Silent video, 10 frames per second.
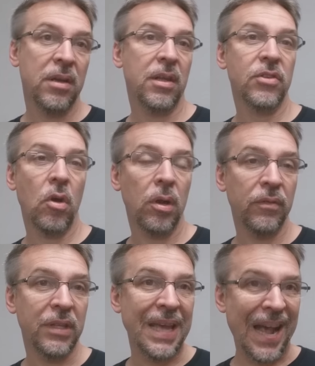does all
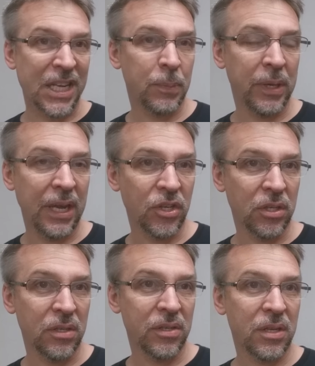of the
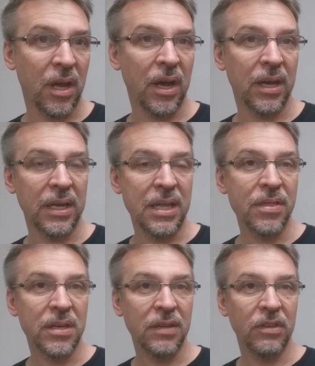explanations
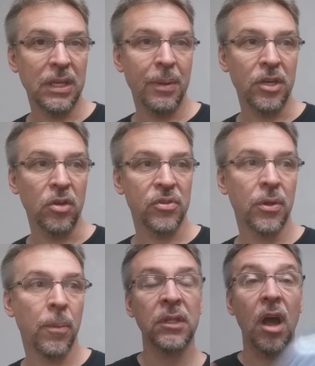in the DVD menus.